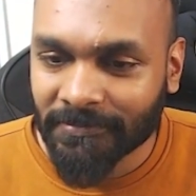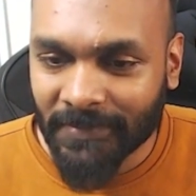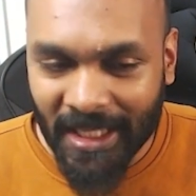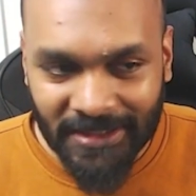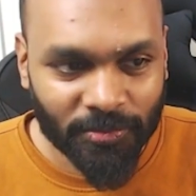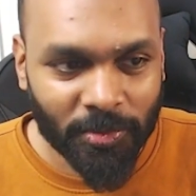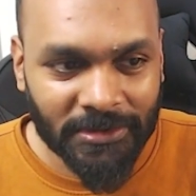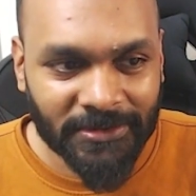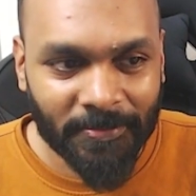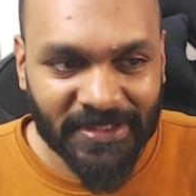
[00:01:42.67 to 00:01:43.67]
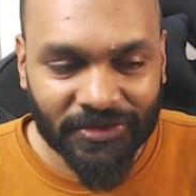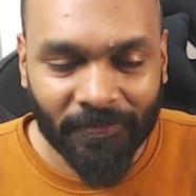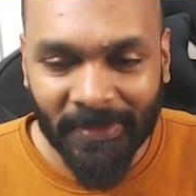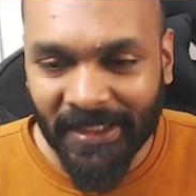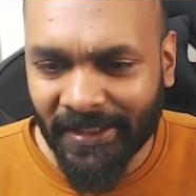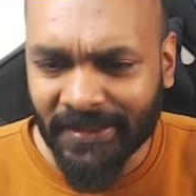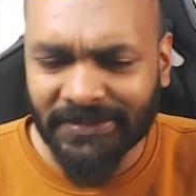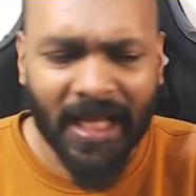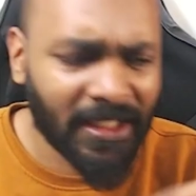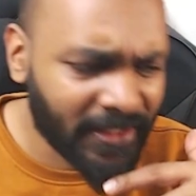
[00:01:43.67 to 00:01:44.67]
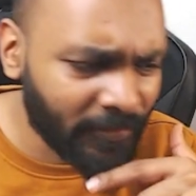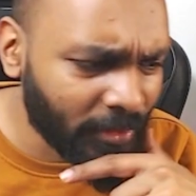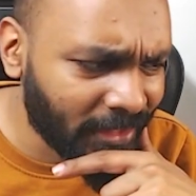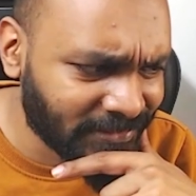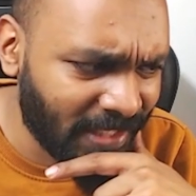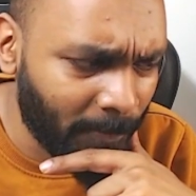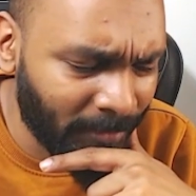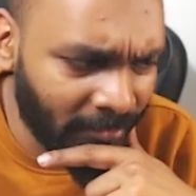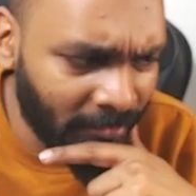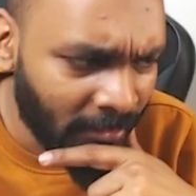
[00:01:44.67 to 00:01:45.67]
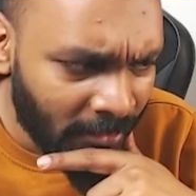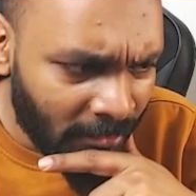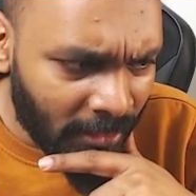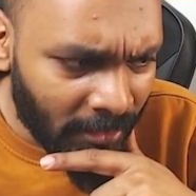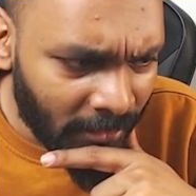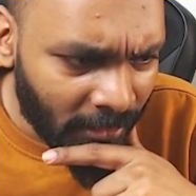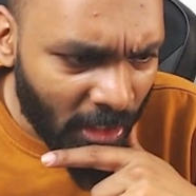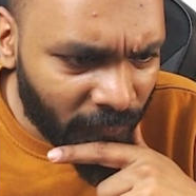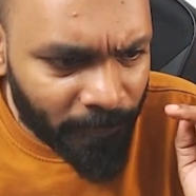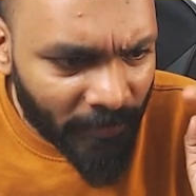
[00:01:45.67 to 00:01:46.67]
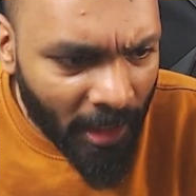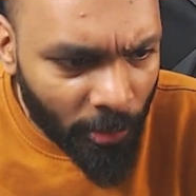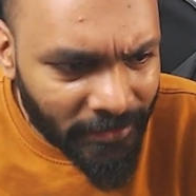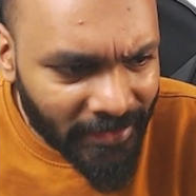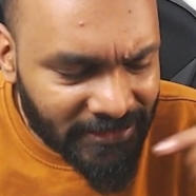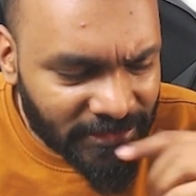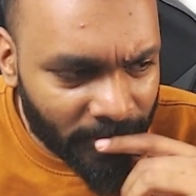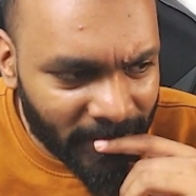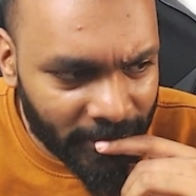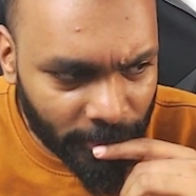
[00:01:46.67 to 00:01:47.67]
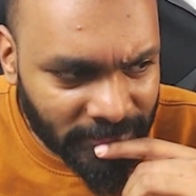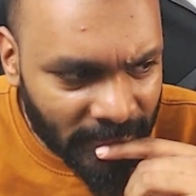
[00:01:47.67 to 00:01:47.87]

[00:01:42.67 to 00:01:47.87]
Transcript: That's what special pleading is. I'll give you an example uh, of how it tends to be used.